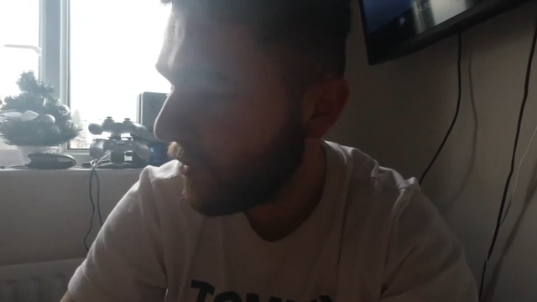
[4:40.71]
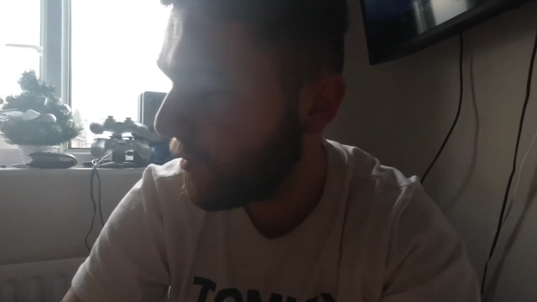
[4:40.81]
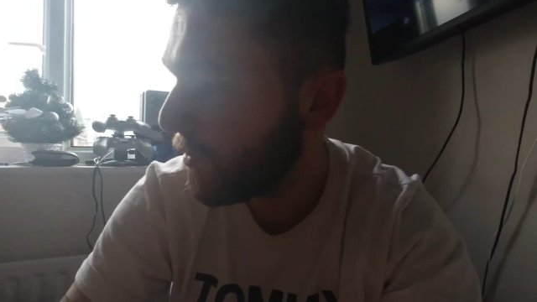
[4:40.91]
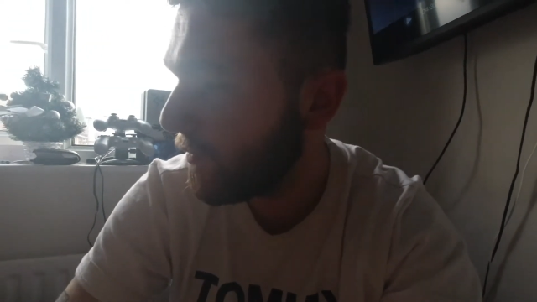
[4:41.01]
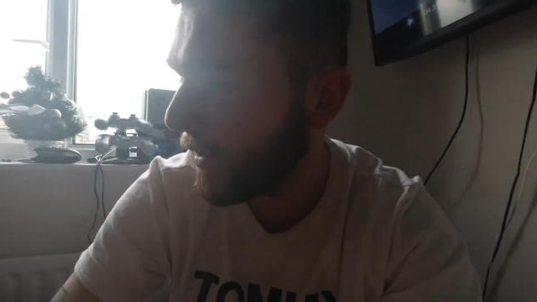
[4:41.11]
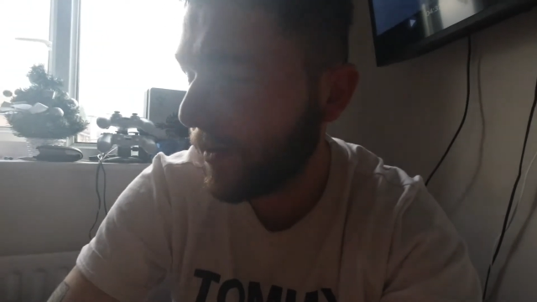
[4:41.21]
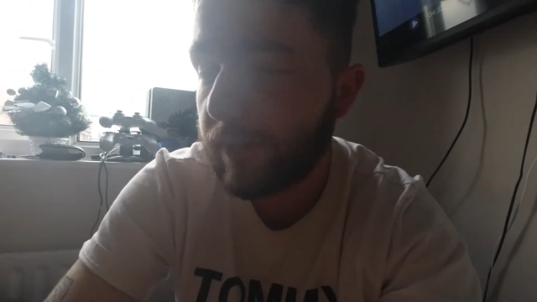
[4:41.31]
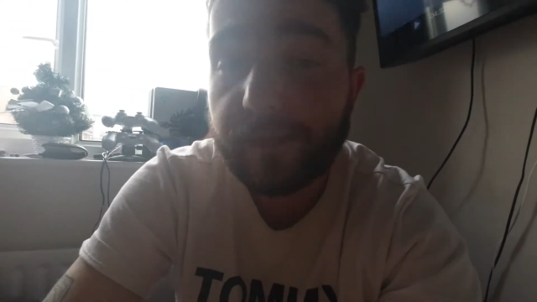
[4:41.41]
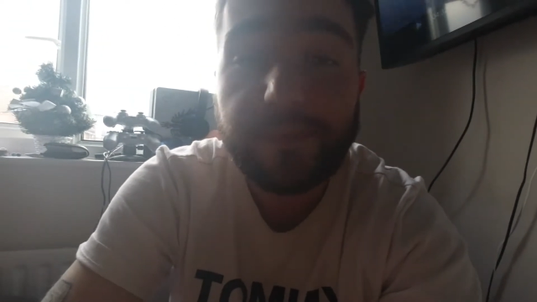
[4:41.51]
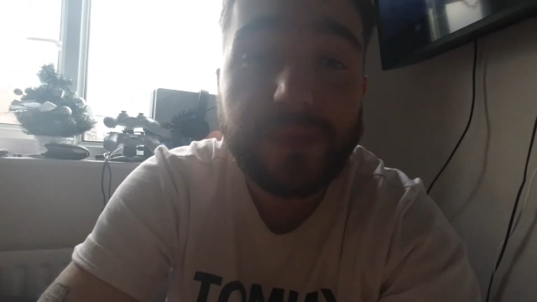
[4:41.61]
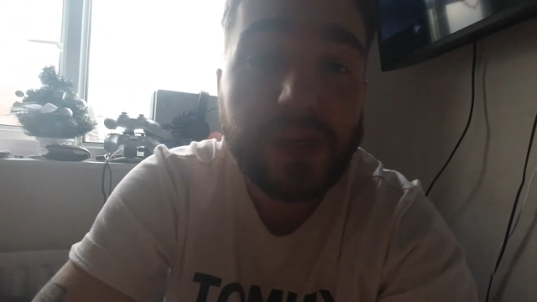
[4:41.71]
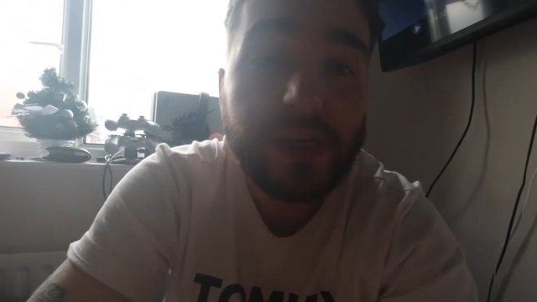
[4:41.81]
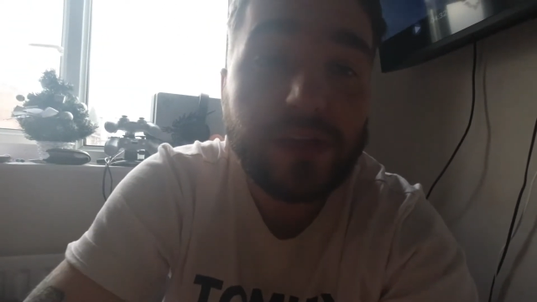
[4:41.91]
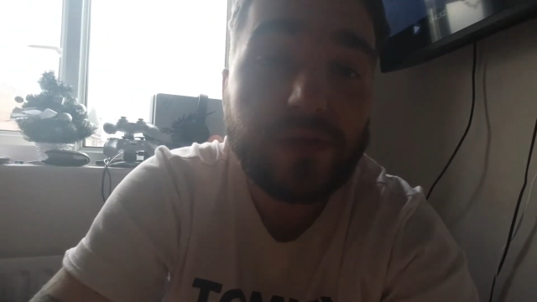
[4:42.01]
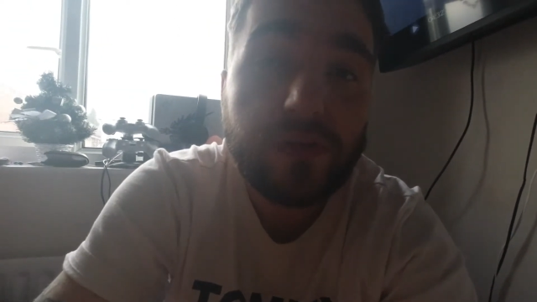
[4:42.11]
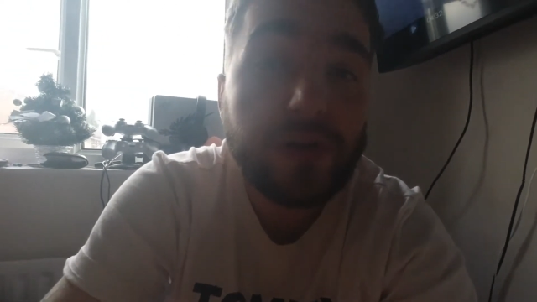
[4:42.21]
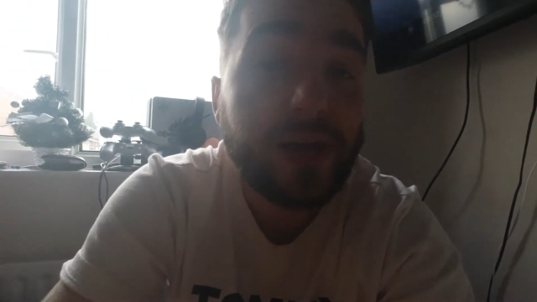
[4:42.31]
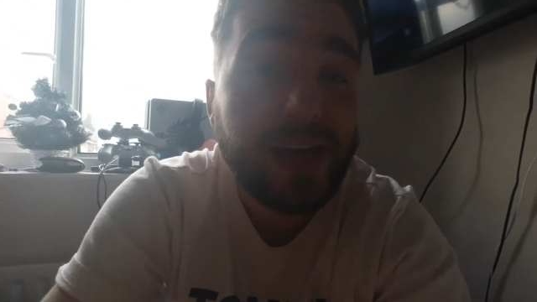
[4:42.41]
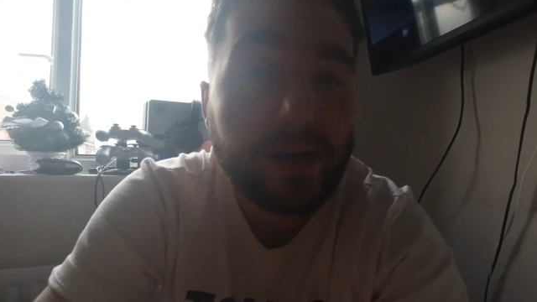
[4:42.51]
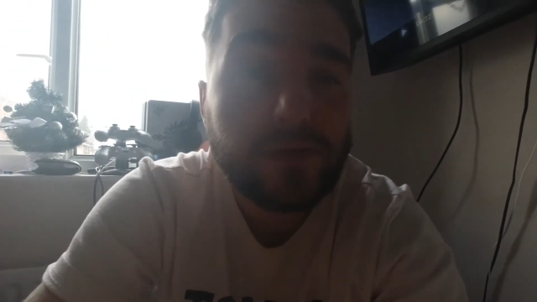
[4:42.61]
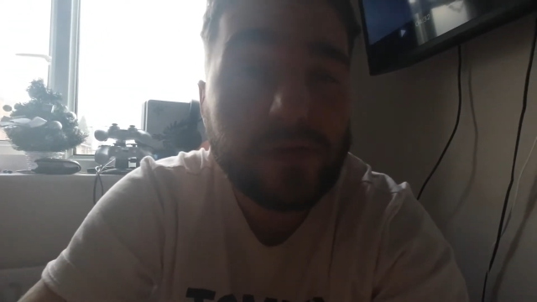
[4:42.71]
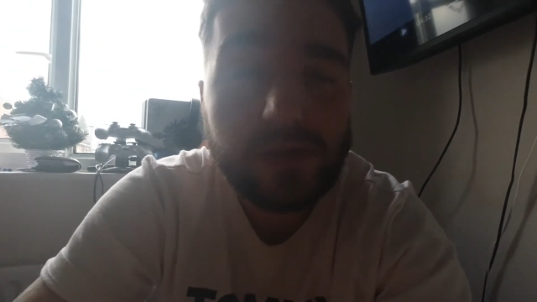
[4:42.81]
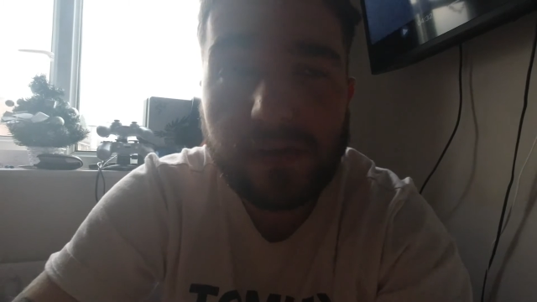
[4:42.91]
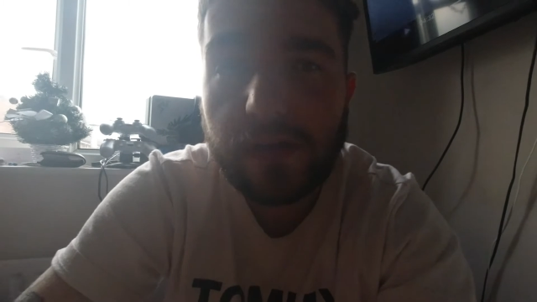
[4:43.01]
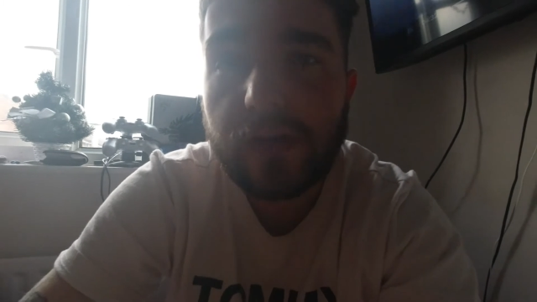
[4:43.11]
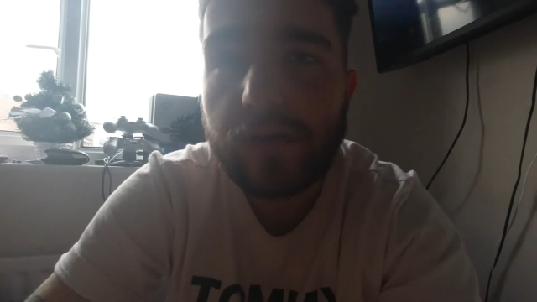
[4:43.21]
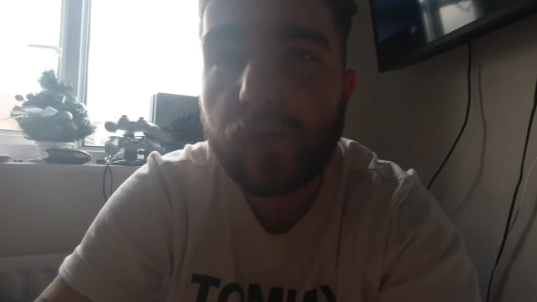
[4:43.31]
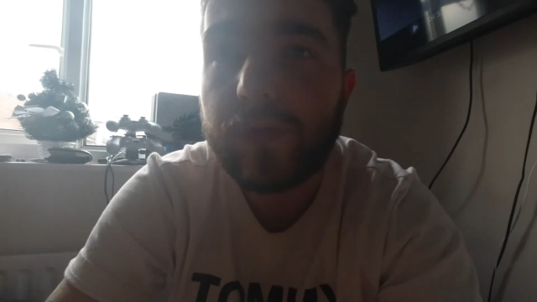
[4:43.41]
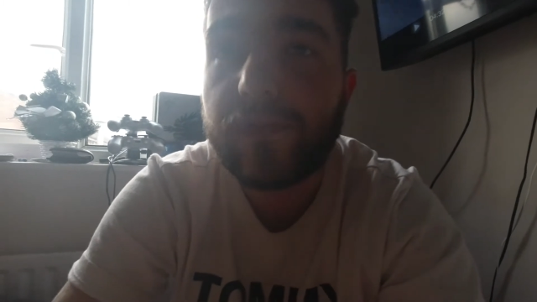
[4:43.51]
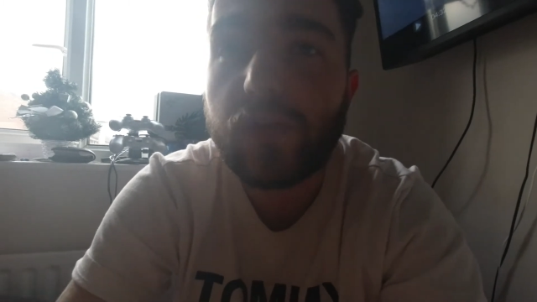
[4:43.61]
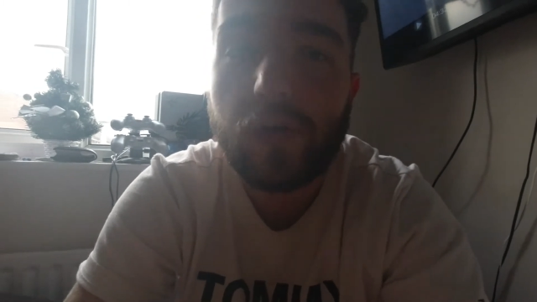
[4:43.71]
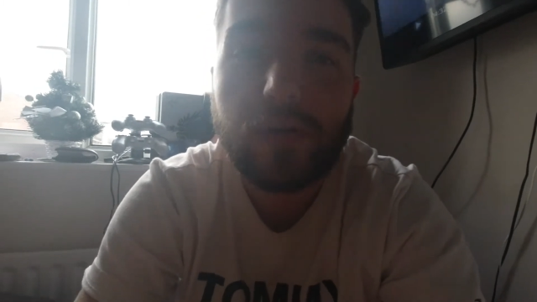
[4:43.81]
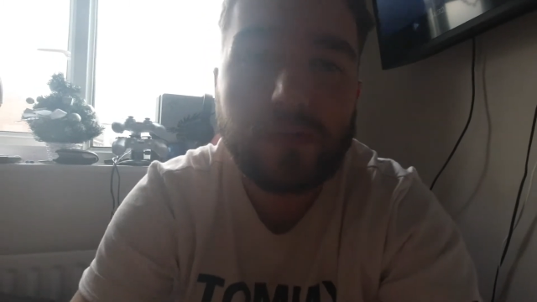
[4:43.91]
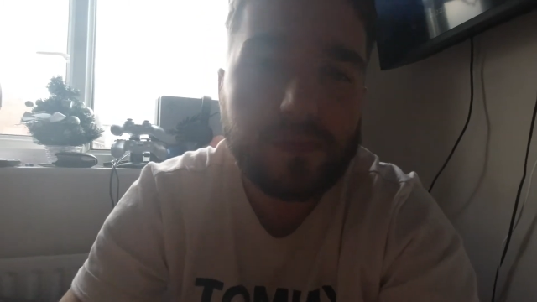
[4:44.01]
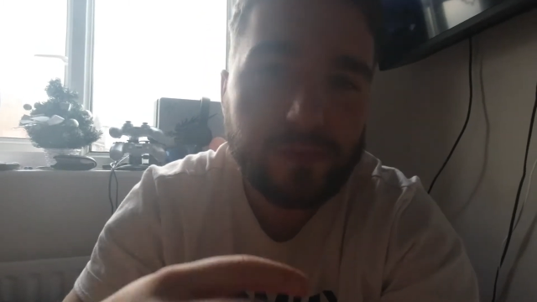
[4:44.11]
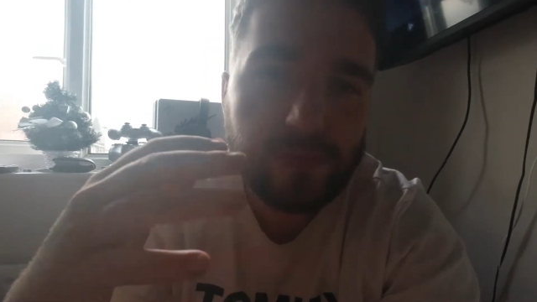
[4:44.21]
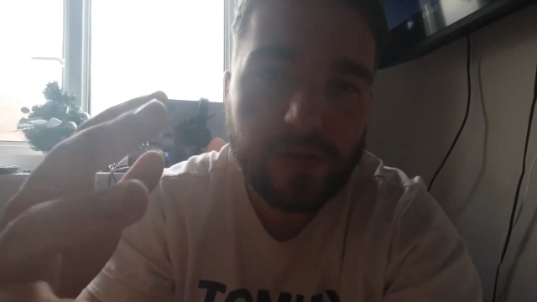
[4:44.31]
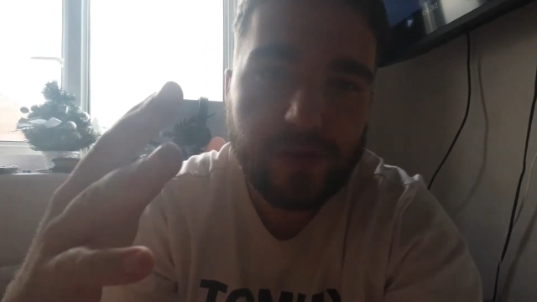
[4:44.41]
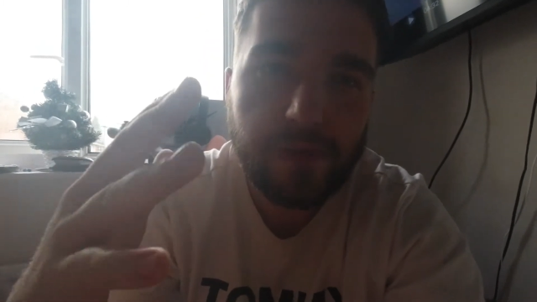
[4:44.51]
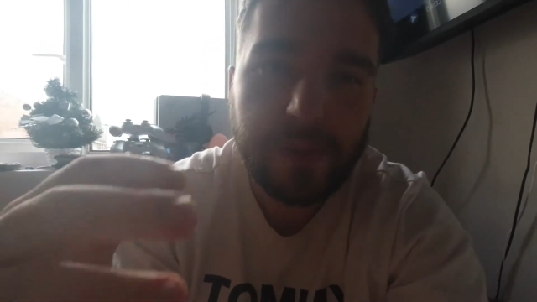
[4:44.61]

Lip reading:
(no speaker visible)